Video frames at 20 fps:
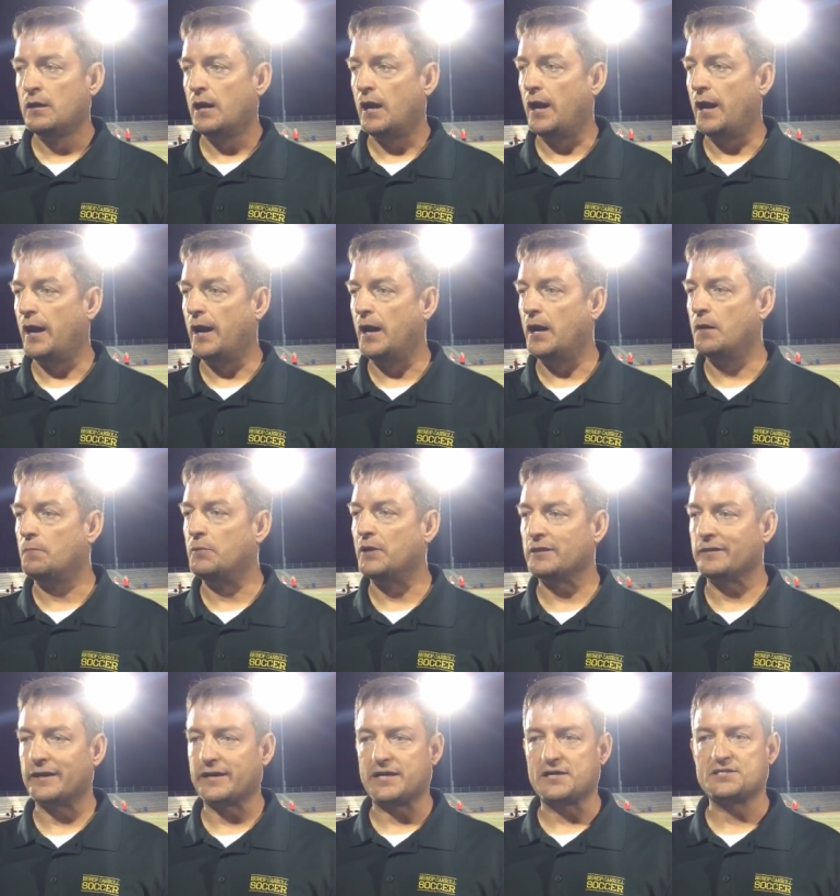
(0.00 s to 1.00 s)
Uh,
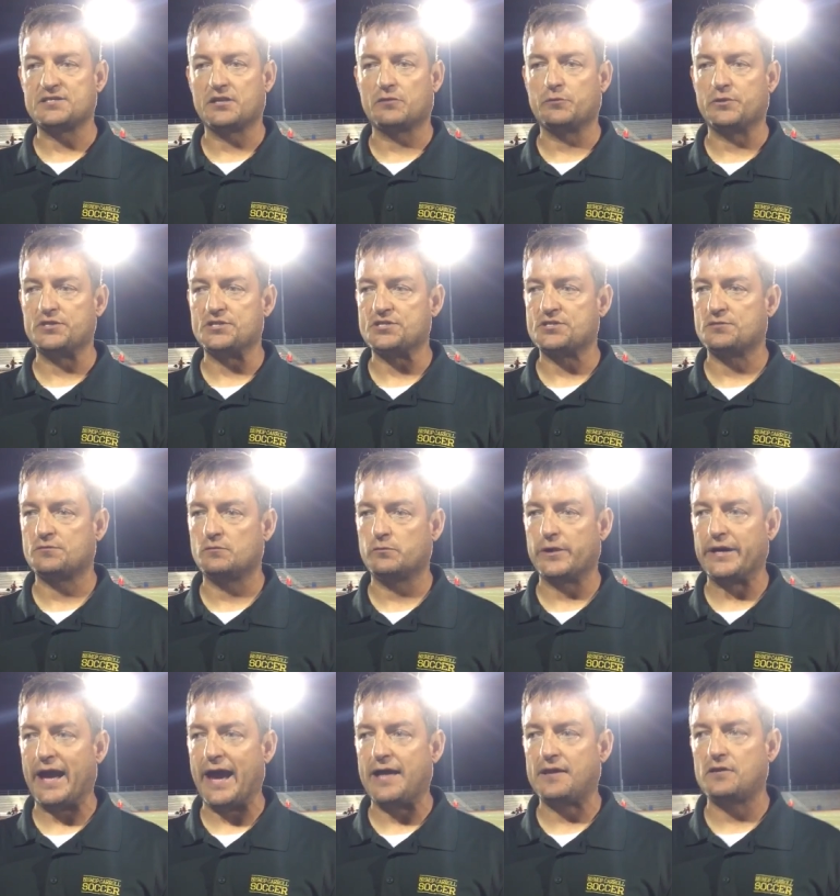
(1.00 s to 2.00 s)
but like I said, we just
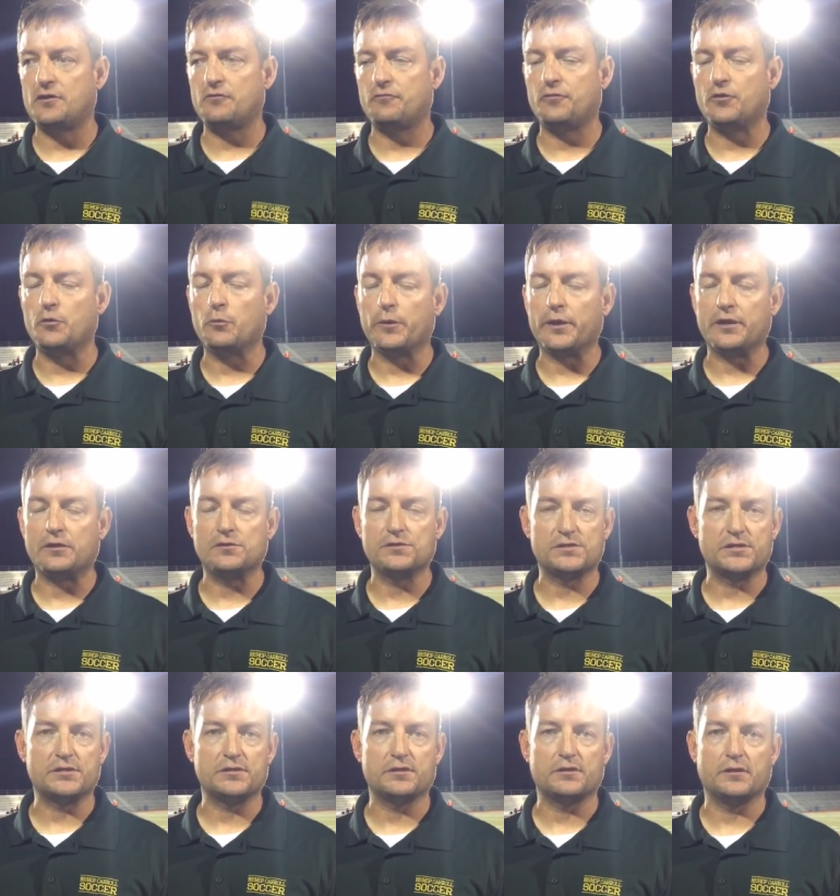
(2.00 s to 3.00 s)
we added a few
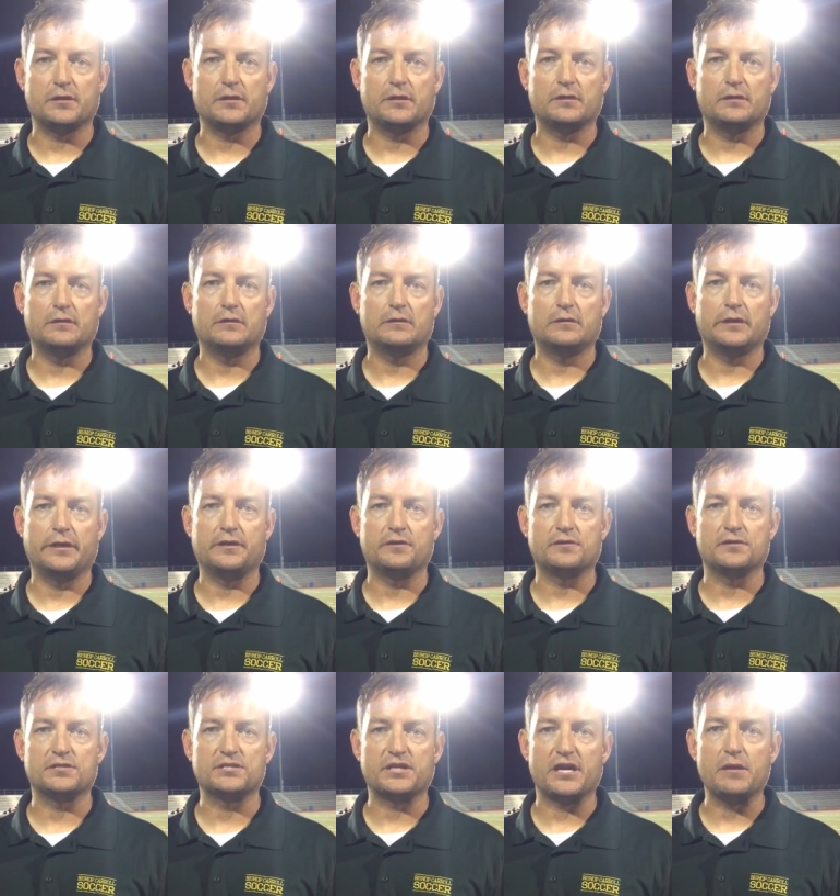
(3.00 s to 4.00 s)
wrinkles into the into
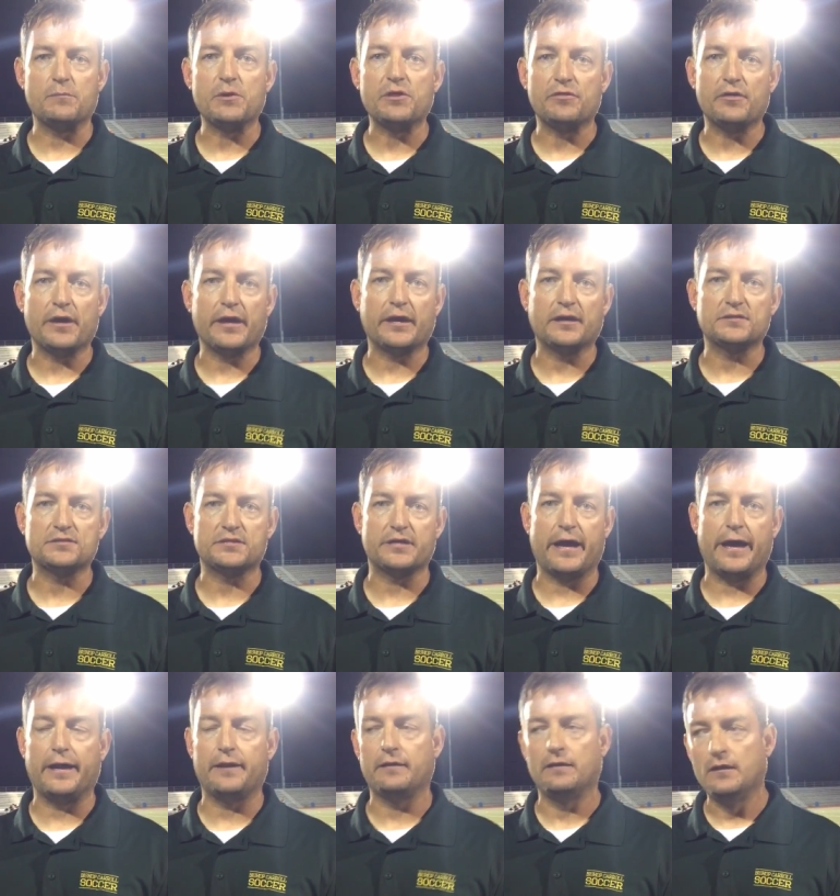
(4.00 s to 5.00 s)
the scheme of things
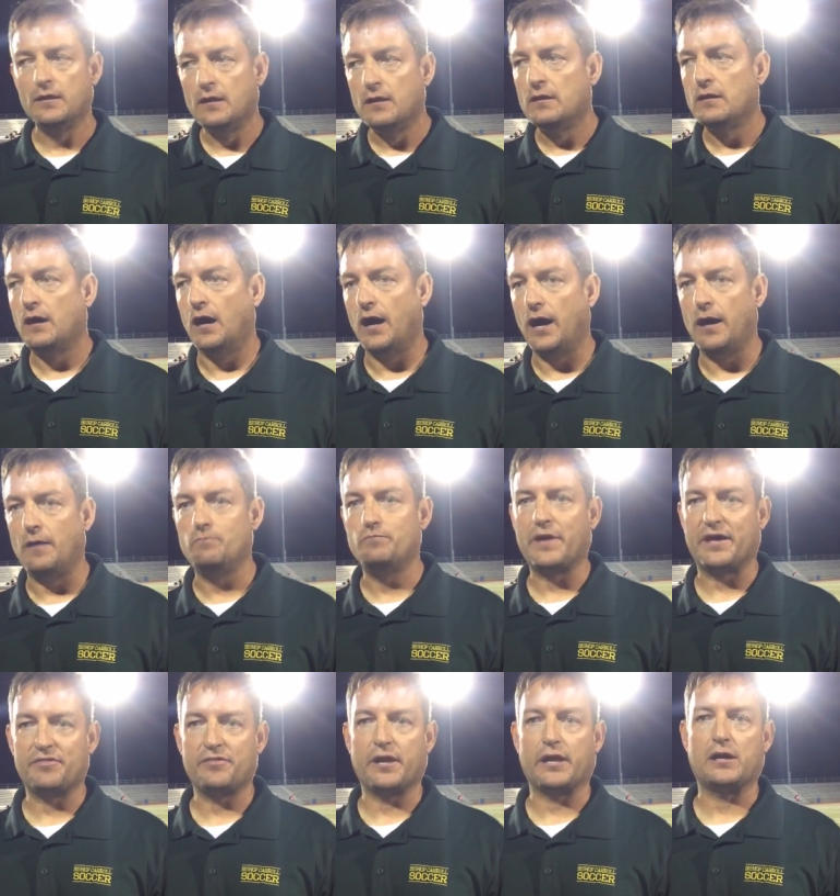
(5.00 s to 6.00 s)
that uh,
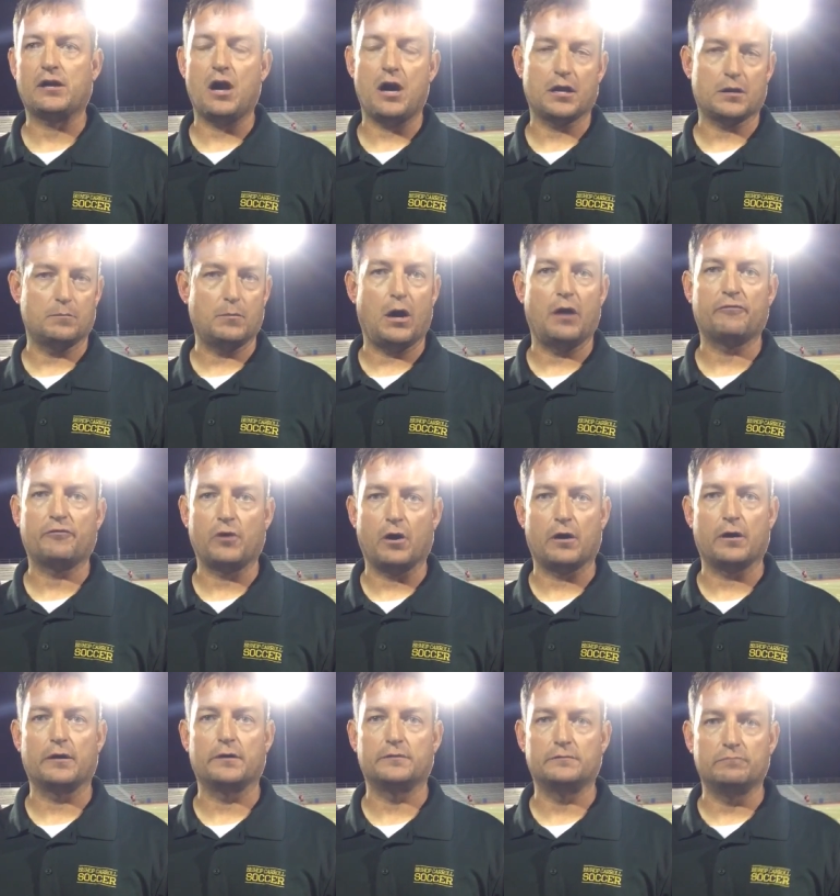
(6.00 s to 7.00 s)
I think caught him off
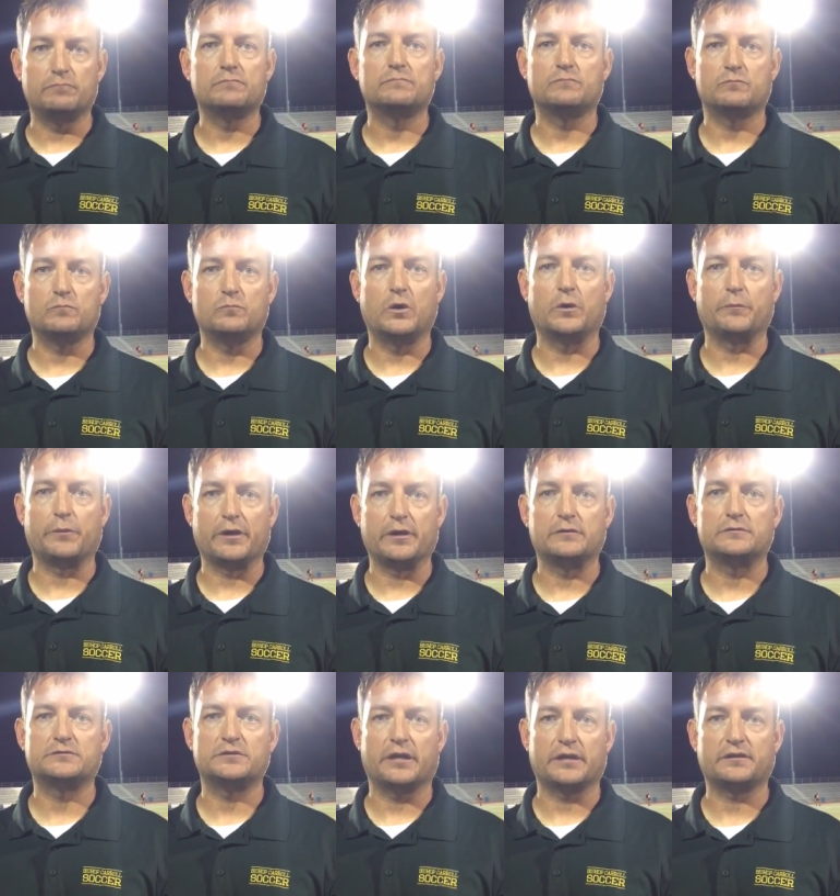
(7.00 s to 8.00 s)
guard when we
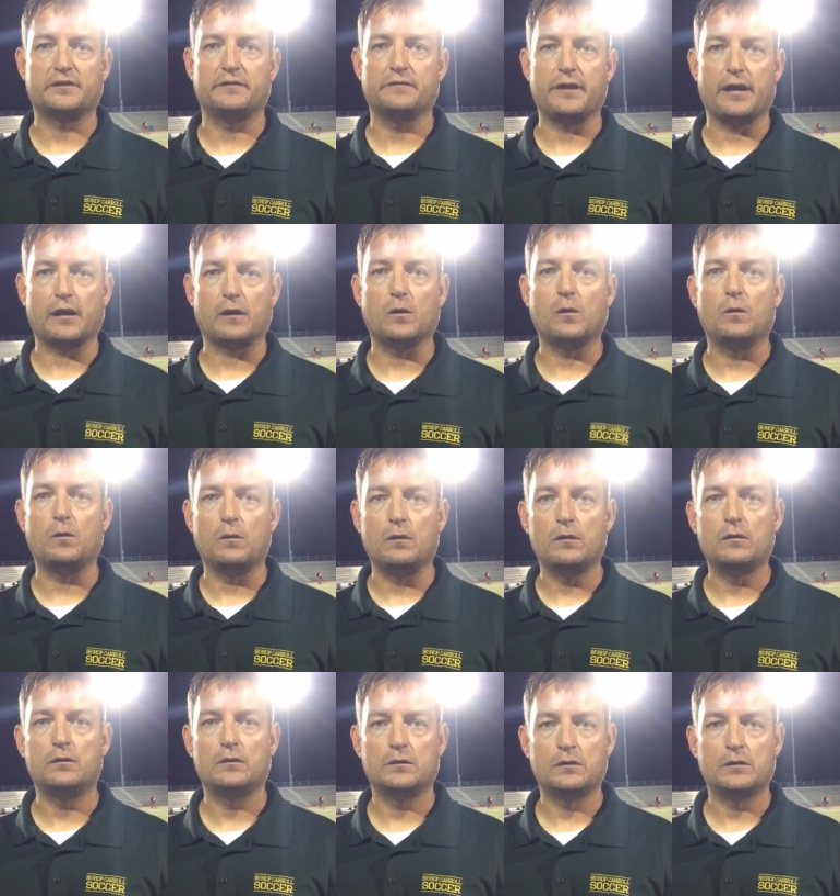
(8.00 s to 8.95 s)
tucked in that goal.